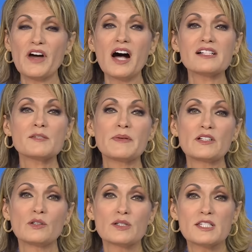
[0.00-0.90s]

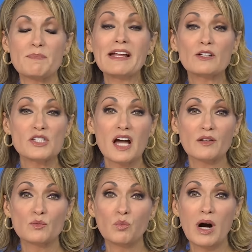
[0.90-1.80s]
hospitals. Baylor
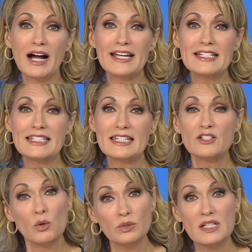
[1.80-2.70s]
Scott and White
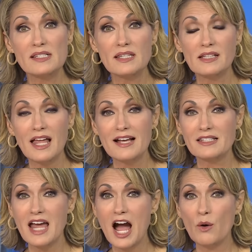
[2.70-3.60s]
told us in the
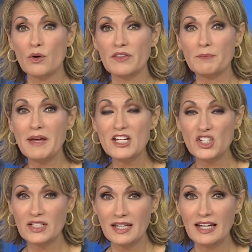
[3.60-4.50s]
last hour that
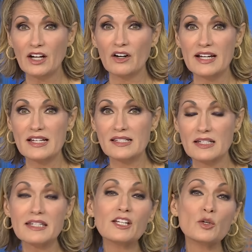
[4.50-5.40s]
patient care is
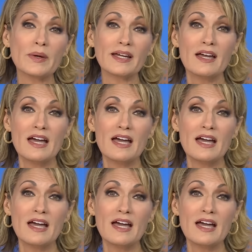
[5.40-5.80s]
continuing